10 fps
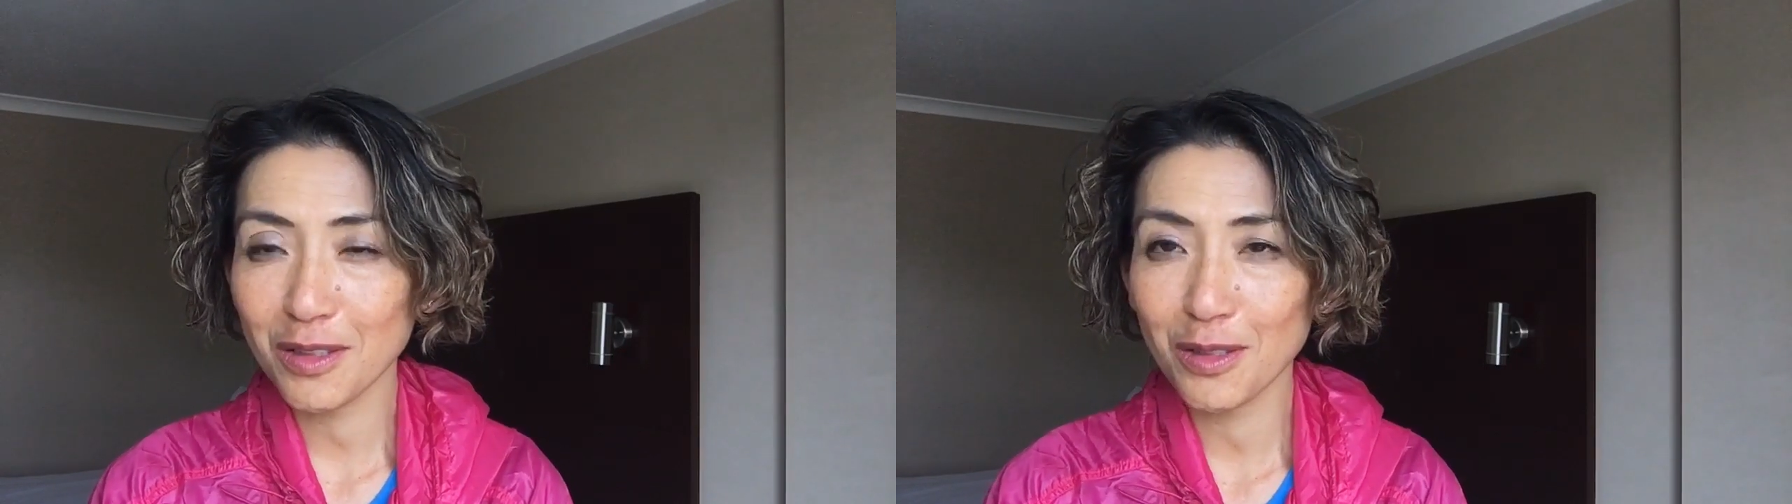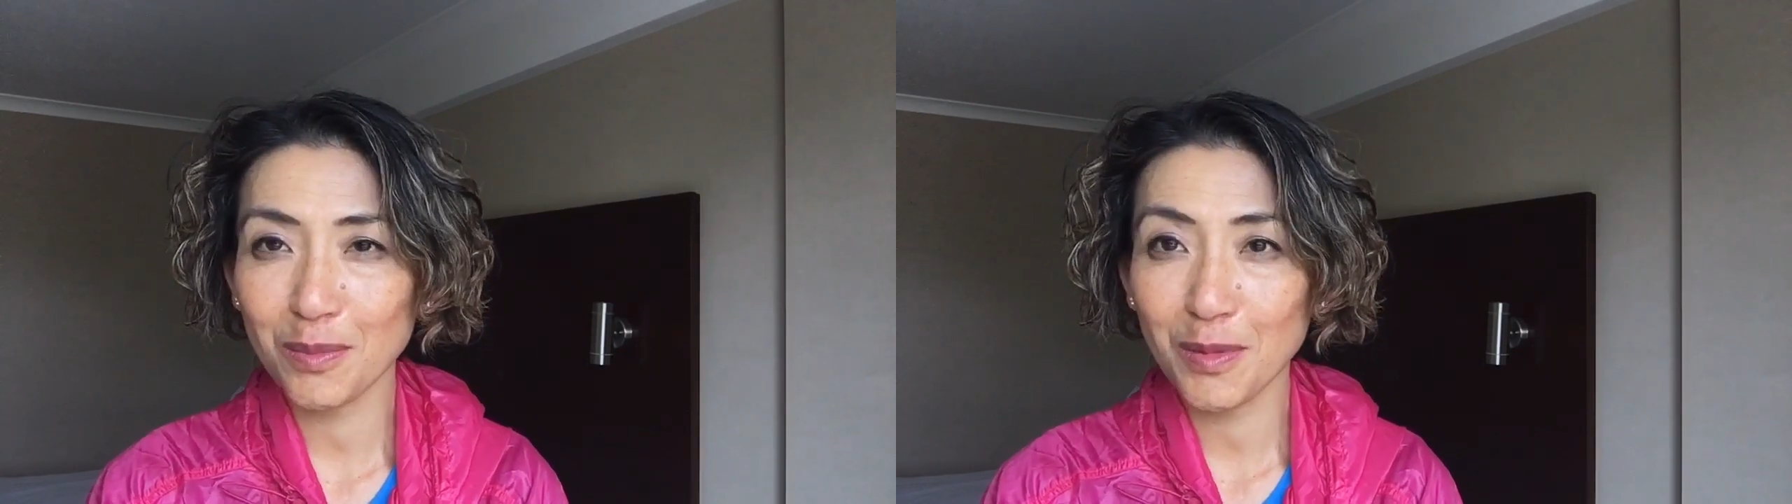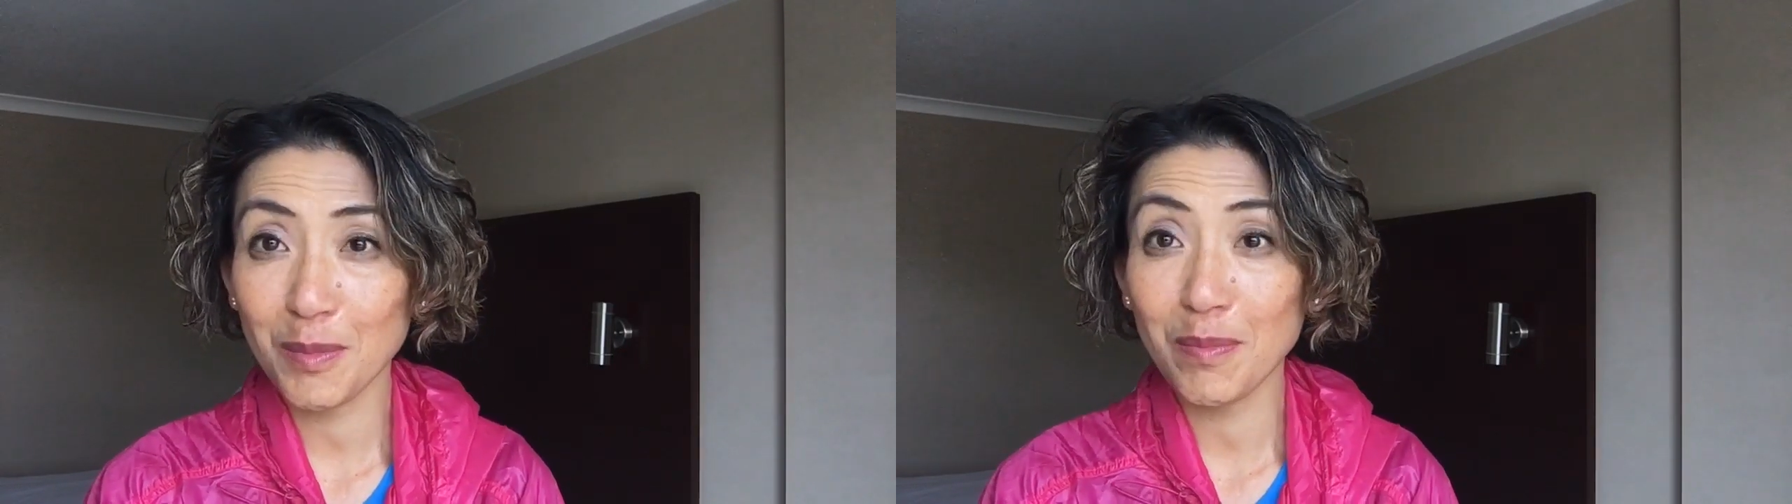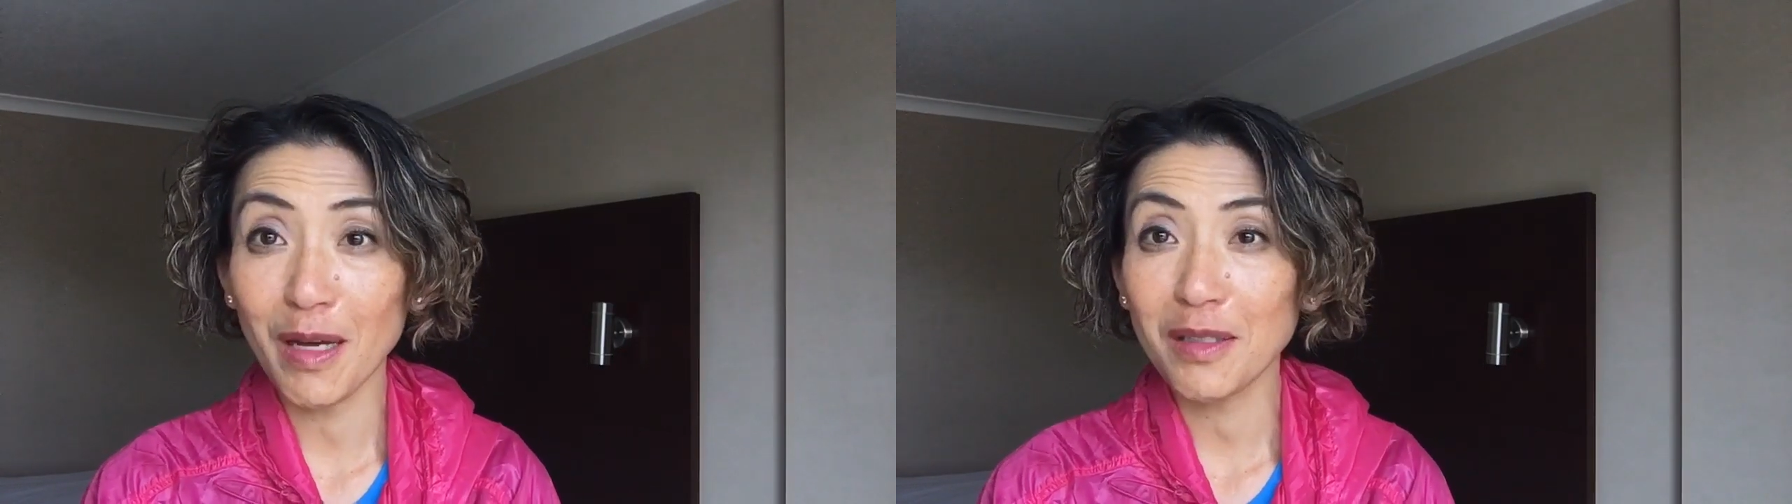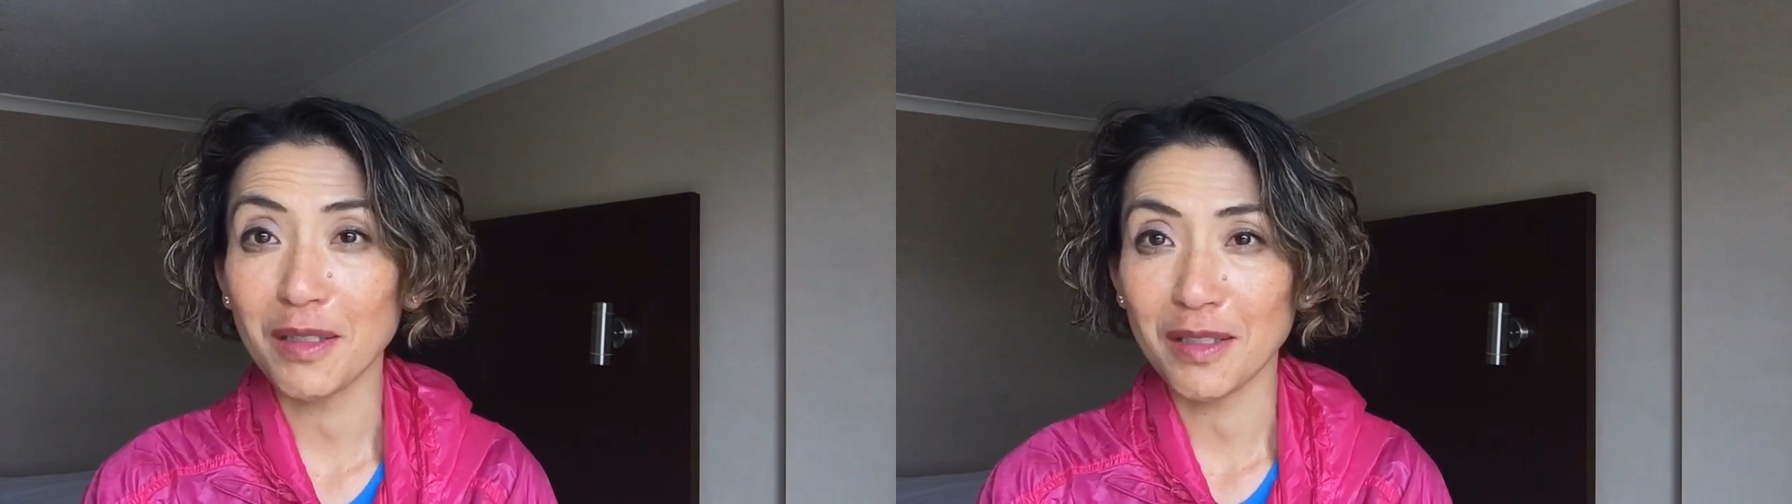to be
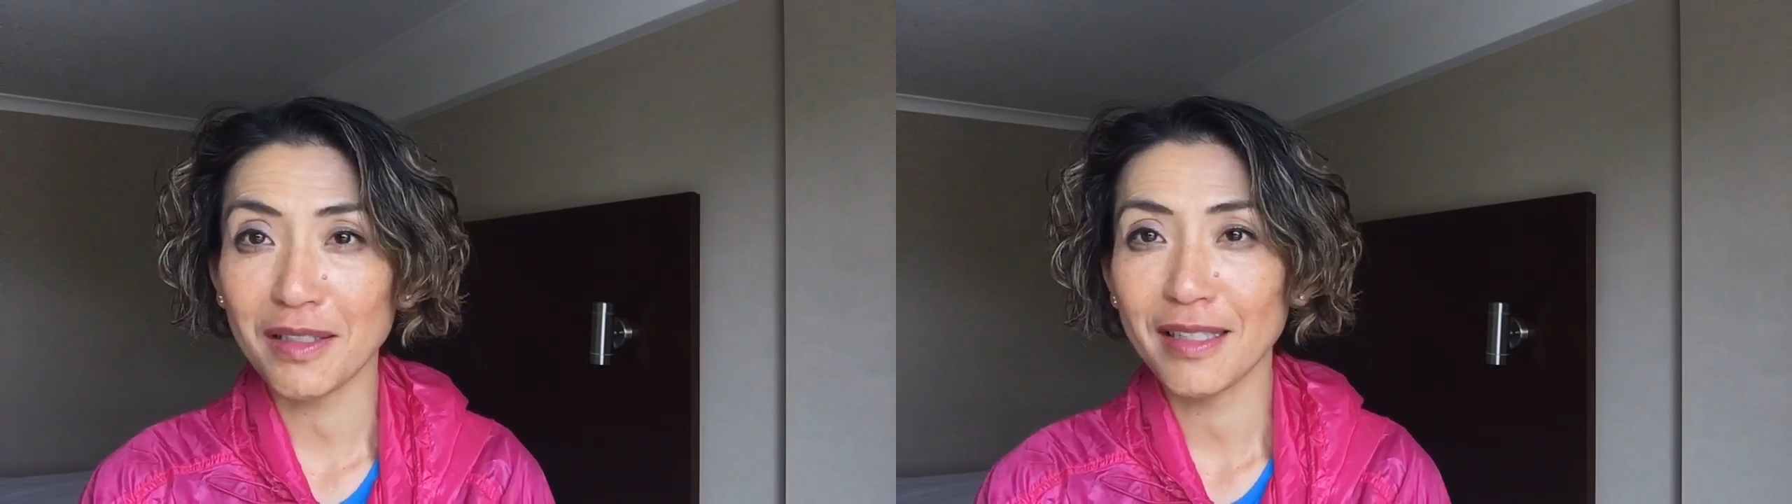better.